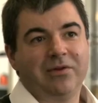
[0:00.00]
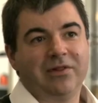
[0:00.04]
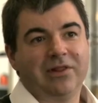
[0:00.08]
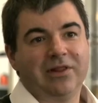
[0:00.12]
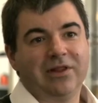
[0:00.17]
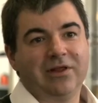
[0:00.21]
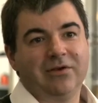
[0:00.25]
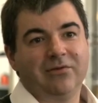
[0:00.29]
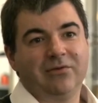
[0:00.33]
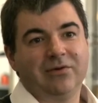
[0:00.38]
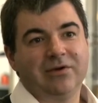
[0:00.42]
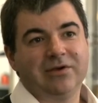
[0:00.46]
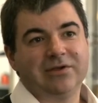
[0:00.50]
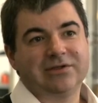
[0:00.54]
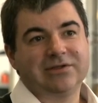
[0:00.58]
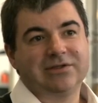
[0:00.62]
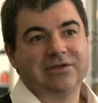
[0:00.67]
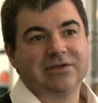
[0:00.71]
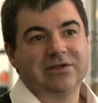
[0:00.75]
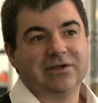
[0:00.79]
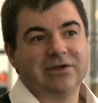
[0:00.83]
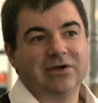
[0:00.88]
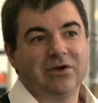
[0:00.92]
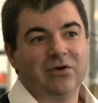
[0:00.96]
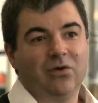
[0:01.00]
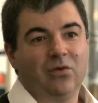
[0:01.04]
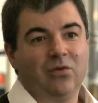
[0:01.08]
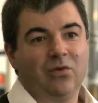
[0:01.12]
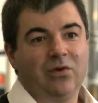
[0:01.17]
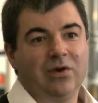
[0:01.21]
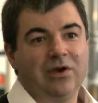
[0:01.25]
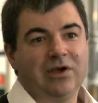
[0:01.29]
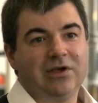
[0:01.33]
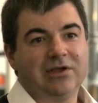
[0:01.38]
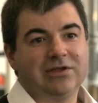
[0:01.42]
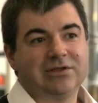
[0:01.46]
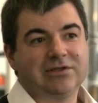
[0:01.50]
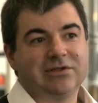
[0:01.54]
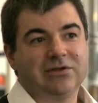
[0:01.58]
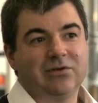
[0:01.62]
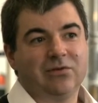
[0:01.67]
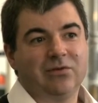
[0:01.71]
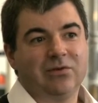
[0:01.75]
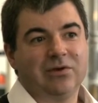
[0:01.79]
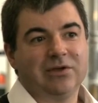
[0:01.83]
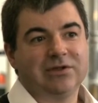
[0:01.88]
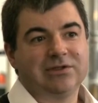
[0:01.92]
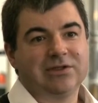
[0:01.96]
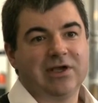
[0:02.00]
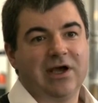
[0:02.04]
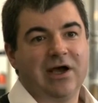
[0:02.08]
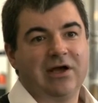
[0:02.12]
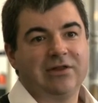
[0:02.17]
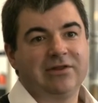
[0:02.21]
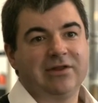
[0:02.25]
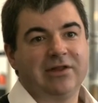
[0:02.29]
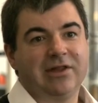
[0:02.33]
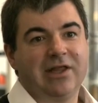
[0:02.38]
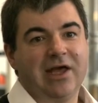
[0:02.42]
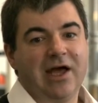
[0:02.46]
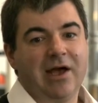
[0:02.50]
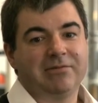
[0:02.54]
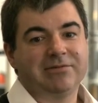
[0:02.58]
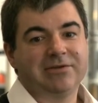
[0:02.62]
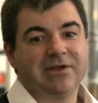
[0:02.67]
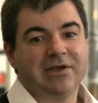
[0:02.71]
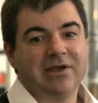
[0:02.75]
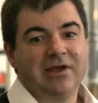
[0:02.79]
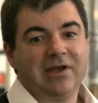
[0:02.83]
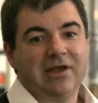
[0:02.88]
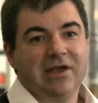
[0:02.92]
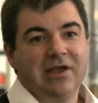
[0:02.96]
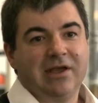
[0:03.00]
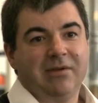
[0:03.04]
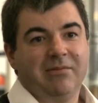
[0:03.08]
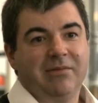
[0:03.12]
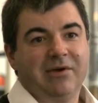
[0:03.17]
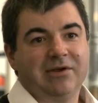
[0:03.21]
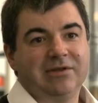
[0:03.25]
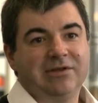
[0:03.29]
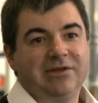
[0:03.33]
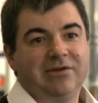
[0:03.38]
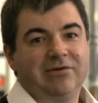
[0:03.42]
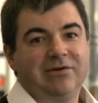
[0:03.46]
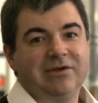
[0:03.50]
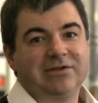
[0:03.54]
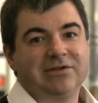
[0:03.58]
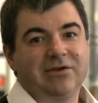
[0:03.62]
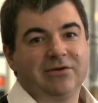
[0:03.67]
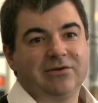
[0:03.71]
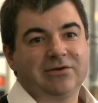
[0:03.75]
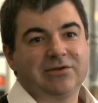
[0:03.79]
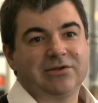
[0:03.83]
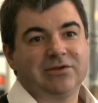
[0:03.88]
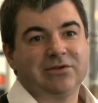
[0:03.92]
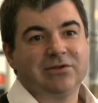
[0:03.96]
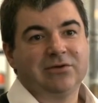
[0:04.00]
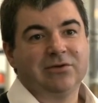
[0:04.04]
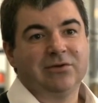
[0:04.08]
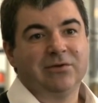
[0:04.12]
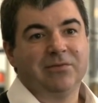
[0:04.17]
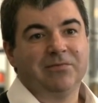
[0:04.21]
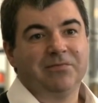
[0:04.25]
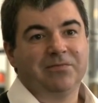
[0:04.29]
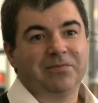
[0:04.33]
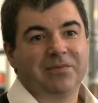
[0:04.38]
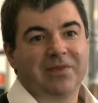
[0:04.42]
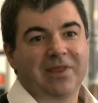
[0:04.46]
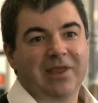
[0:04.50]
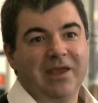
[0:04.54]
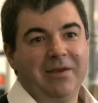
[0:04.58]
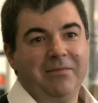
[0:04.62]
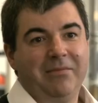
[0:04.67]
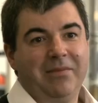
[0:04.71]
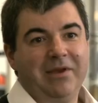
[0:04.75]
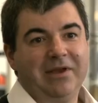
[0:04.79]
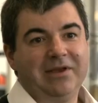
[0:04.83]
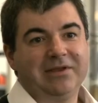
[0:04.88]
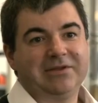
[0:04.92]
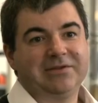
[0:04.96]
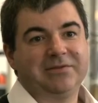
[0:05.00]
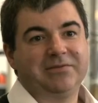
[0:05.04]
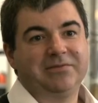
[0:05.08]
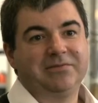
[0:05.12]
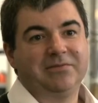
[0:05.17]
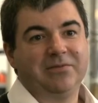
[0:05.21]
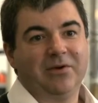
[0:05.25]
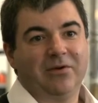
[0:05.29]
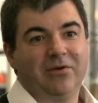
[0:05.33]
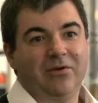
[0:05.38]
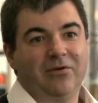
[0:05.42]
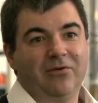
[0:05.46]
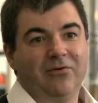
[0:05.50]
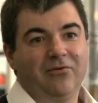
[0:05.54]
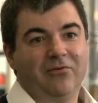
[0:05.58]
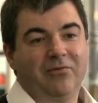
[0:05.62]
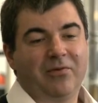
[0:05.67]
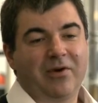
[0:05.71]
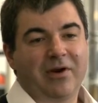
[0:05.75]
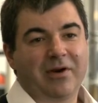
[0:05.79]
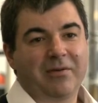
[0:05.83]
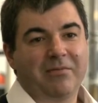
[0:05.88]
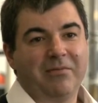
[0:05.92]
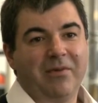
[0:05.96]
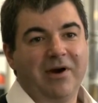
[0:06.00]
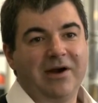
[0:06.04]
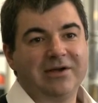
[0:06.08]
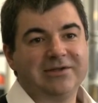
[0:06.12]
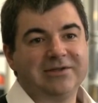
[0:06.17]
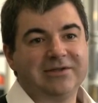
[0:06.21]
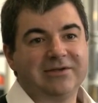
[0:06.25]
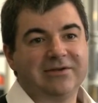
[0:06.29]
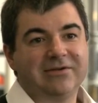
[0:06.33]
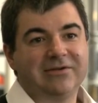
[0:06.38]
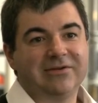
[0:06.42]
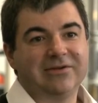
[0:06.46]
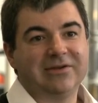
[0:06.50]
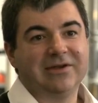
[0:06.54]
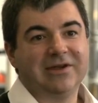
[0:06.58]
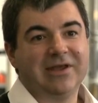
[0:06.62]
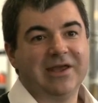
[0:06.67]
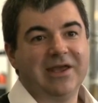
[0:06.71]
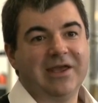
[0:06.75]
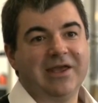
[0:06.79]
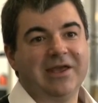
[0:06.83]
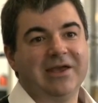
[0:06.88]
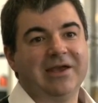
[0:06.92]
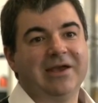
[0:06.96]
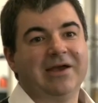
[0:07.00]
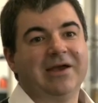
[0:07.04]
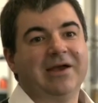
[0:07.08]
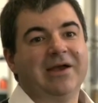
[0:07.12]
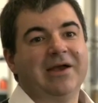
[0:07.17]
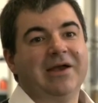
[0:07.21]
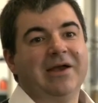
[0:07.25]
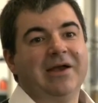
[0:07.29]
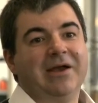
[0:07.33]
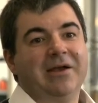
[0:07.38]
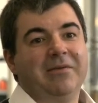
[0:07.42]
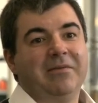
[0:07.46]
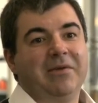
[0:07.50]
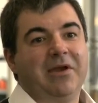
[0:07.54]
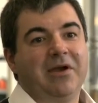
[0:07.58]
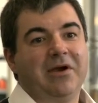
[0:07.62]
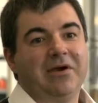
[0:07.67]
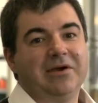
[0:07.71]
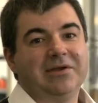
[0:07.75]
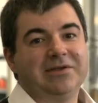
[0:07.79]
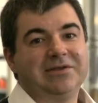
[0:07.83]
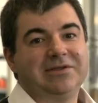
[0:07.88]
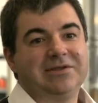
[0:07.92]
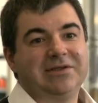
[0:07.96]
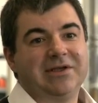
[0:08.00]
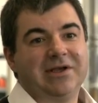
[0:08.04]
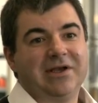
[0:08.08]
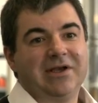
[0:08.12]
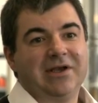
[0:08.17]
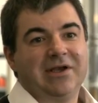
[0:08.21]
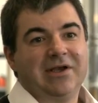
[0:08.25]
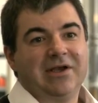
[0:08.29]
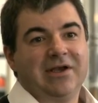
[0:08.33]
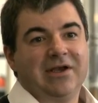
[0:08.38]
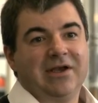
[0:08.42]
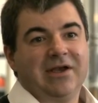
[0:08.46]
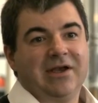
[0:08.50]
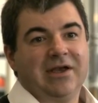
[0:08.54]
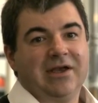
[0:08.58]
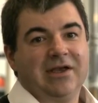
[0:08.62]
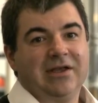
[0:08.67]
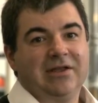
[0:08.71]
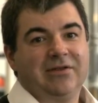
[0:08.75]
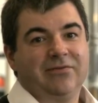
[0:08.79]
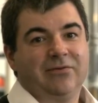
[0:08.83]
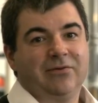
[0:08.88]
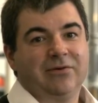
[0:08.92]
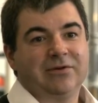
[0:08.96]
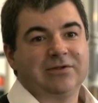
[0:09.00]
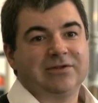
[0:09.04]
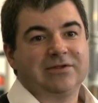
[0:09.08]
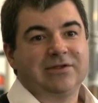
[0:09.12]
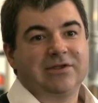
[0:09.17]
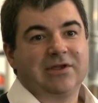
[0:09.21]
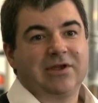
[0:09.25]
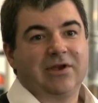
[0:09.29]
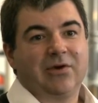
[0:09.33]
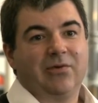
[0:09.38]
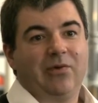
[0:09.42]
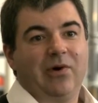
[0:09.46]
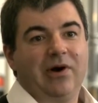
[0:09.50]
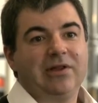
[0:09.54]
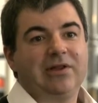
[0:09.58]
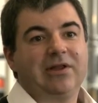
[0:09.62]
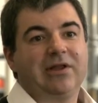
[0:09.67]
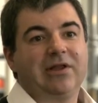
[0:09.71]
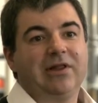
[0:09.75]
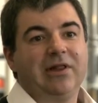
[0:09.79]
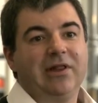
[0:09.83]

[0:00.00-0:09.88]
openly with uh, with with other labs. But there is also a bit of pragmatic thing here because it was quite